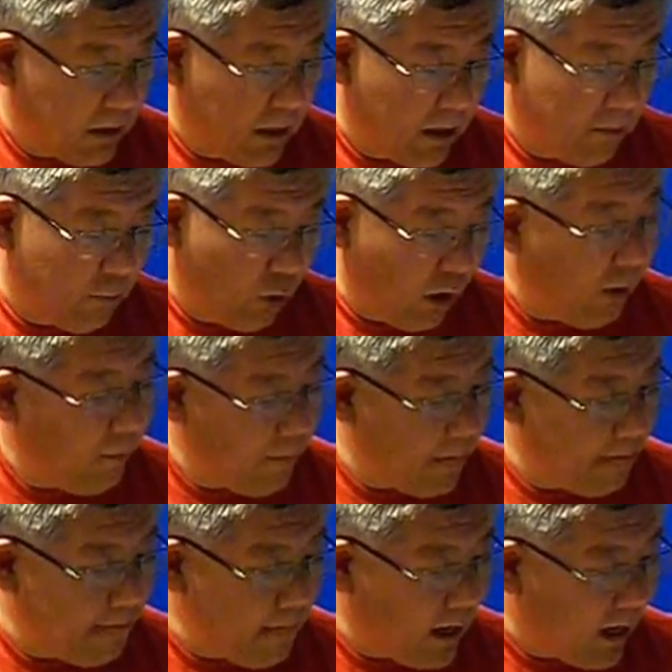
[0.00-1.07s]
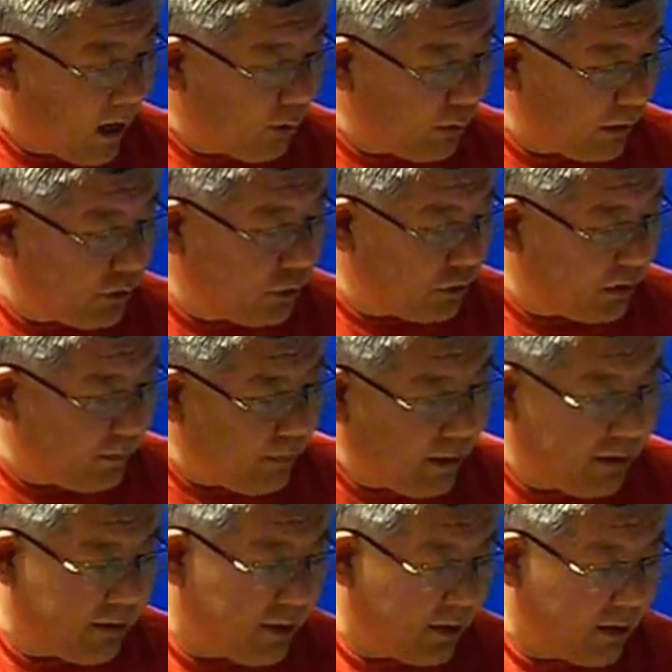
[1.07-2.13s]
Well, I'll let you
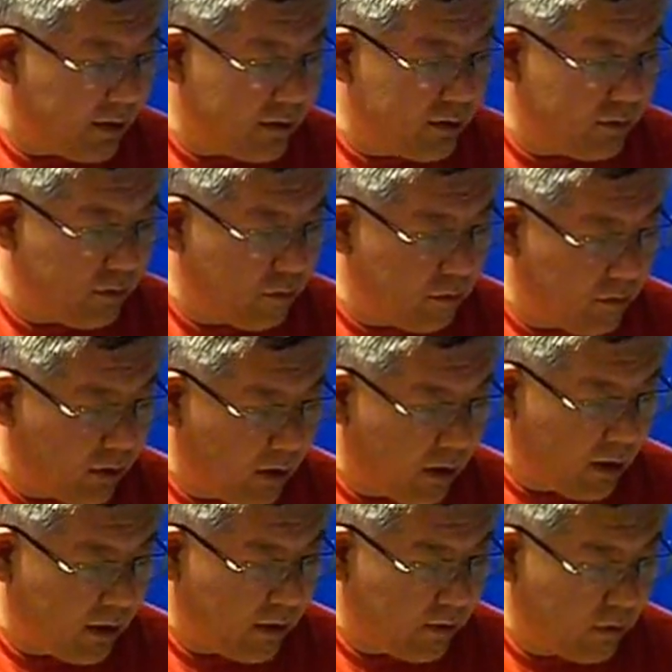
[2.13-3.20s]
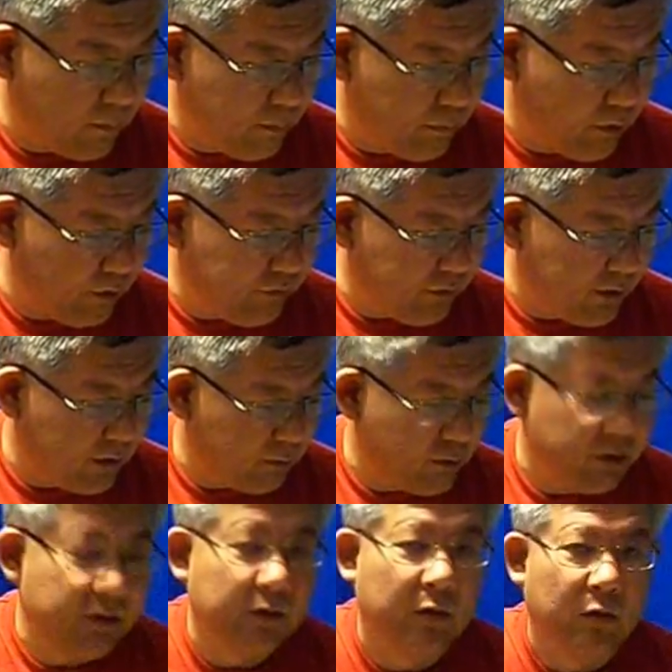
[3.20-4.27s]
debate that briefly
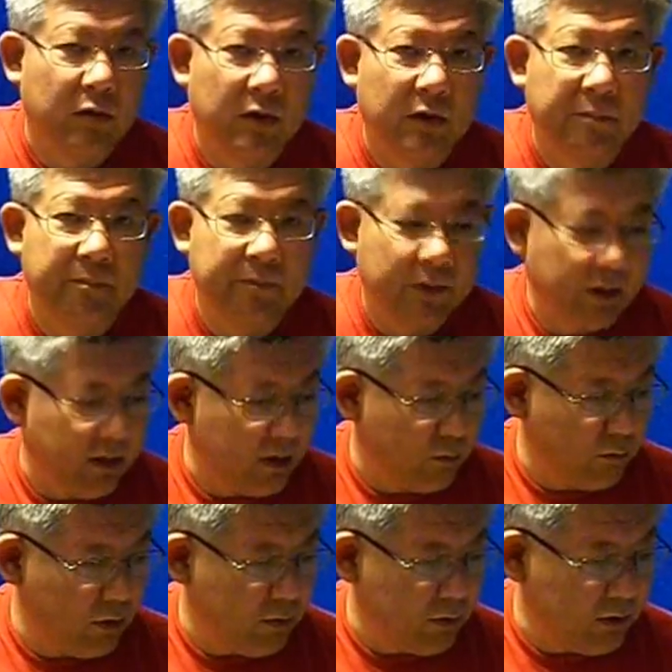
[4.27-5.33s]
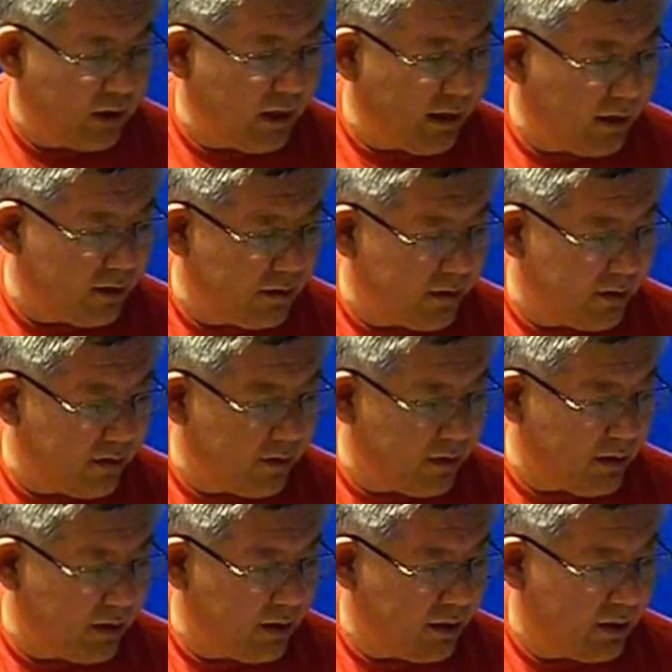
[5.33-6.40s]
with Laura, and we will end
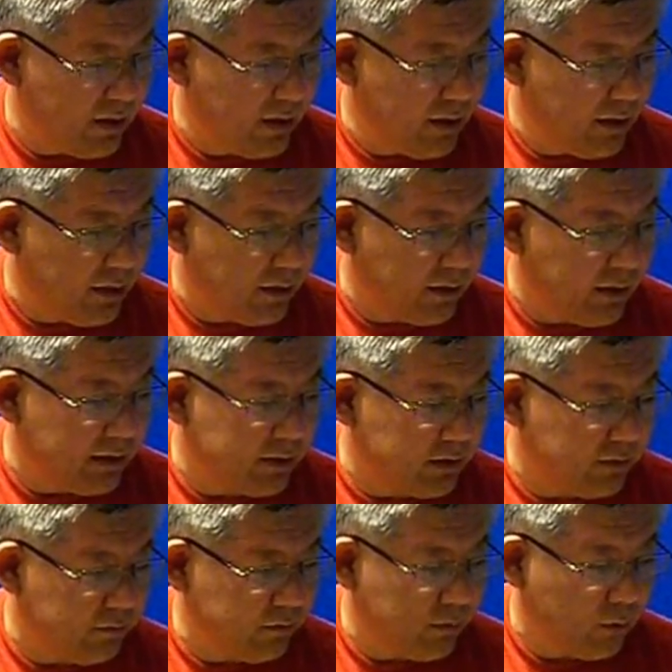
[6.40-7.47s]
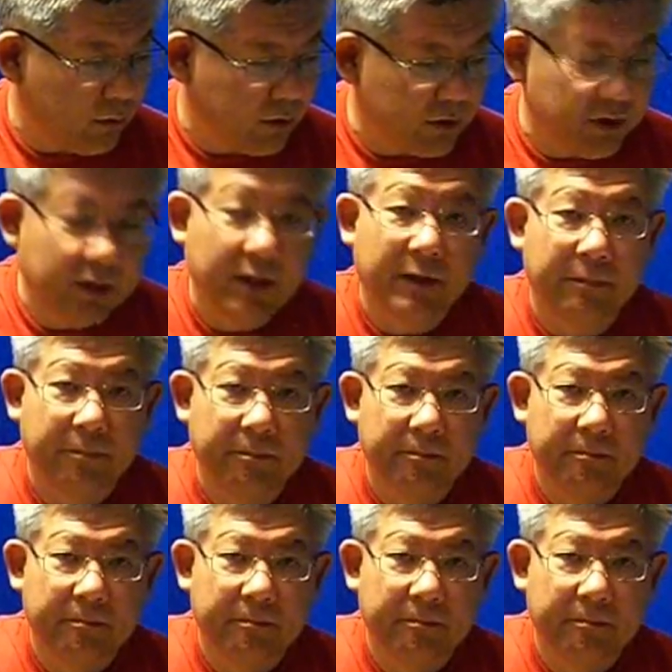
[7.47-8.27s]
the lesson for today.